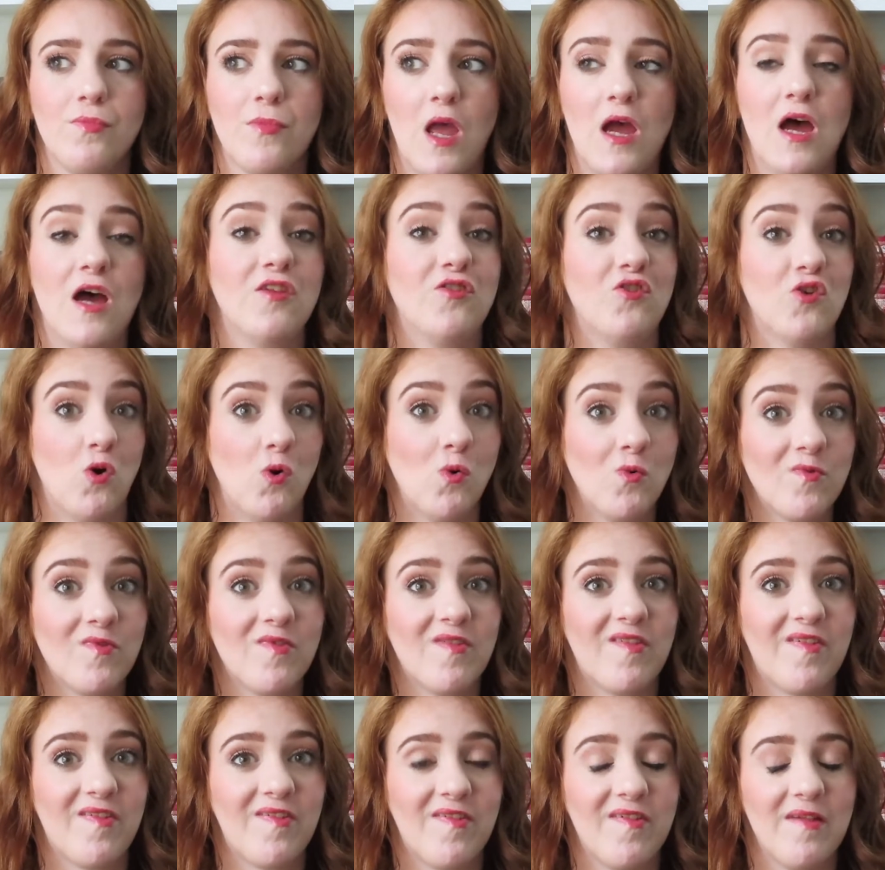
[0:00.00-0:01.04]

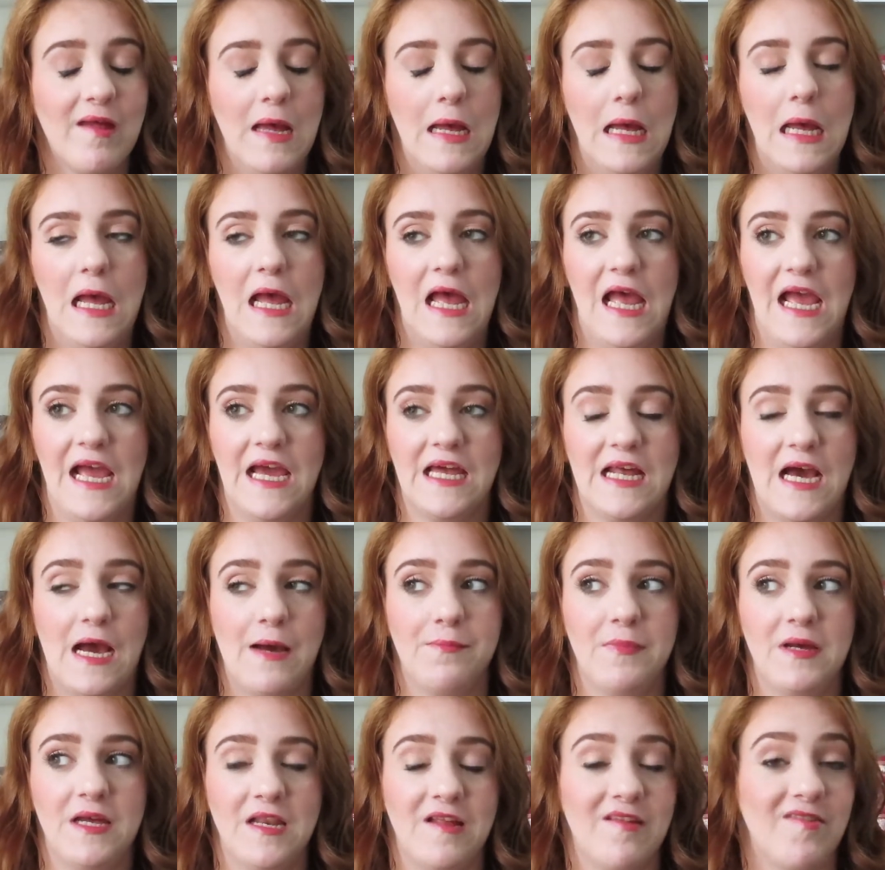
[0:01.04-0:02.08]
adults, and
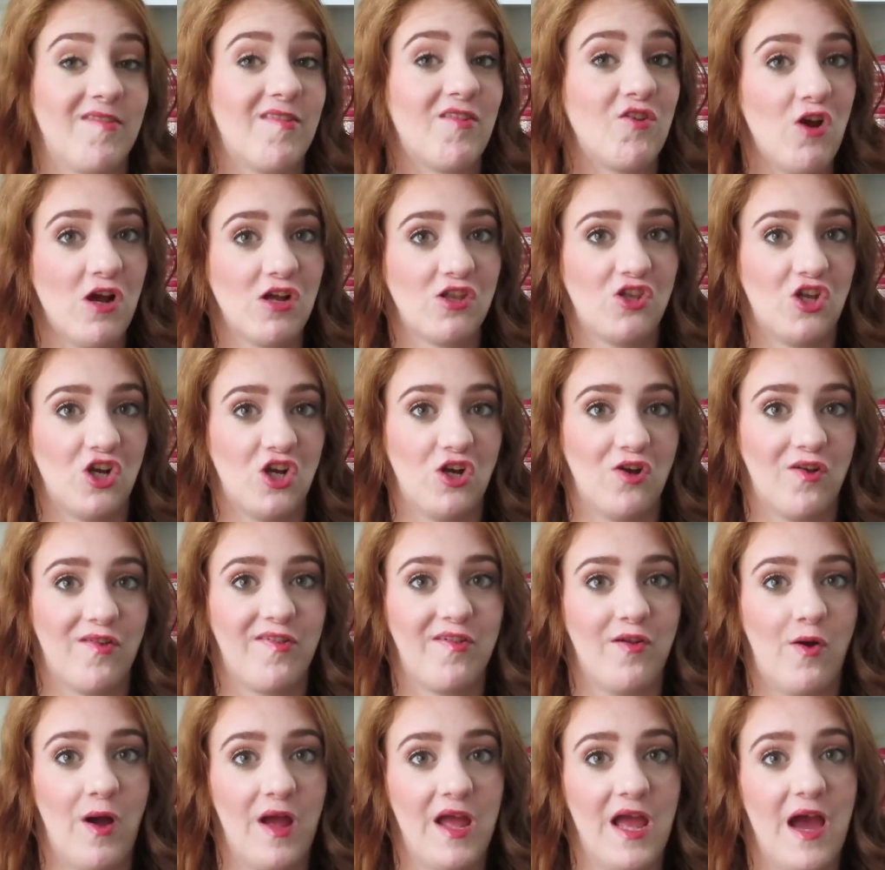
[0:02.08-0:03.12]
I'm an instructor,
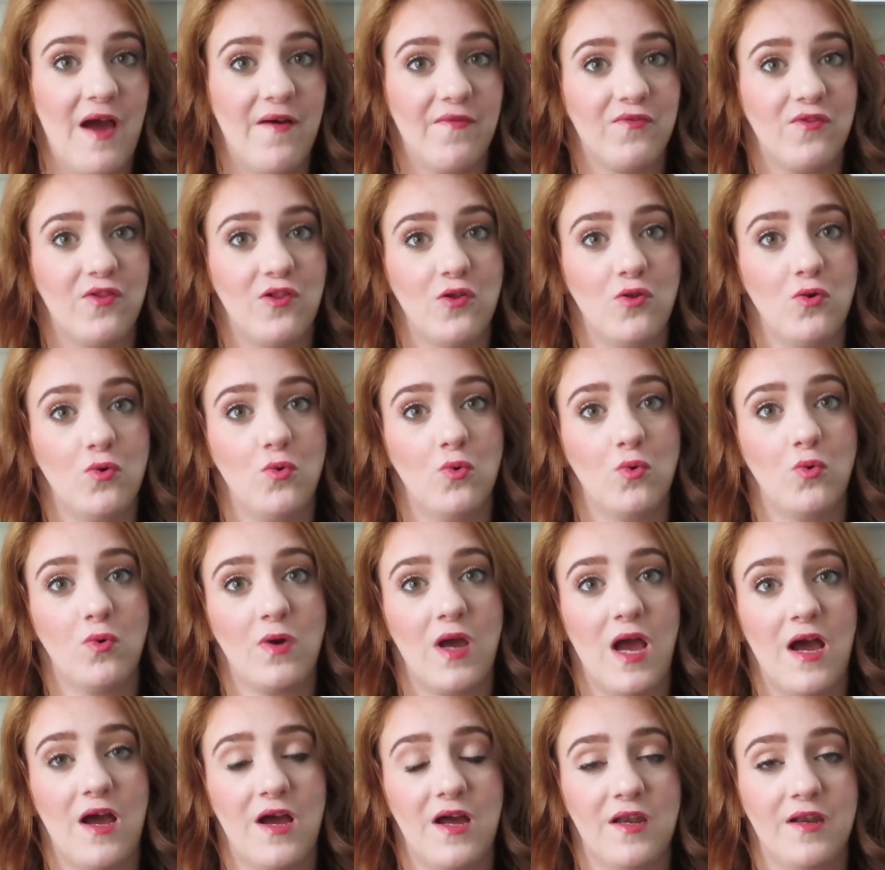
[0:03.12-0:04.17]
so I have to
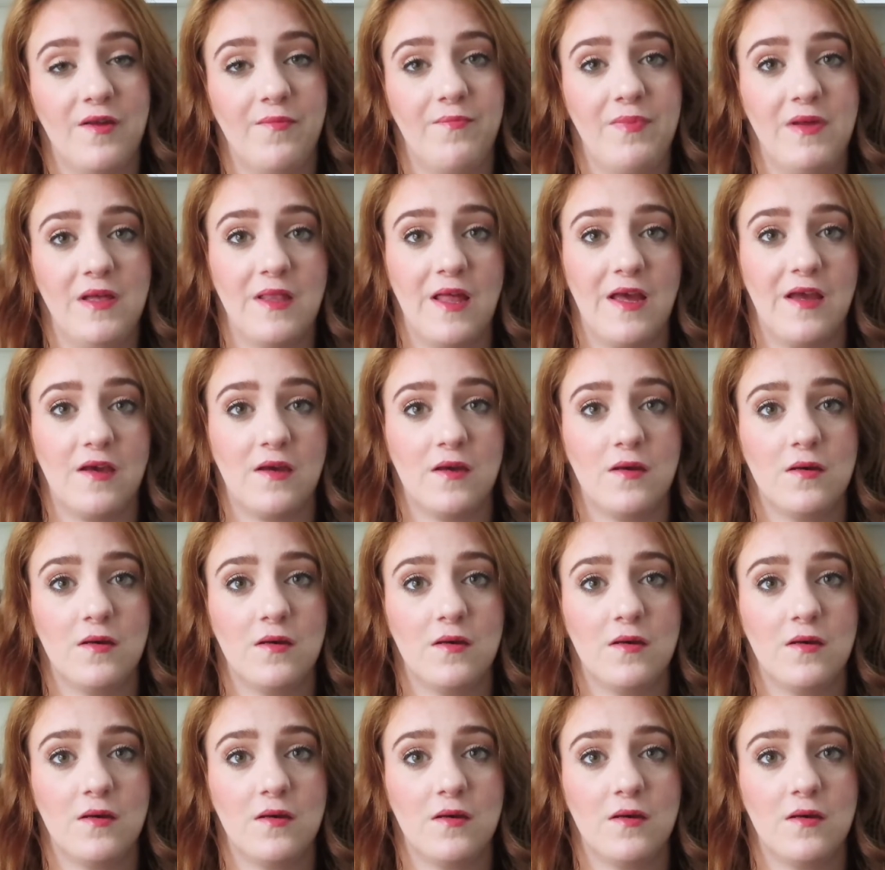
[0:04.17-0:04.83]
kind of be a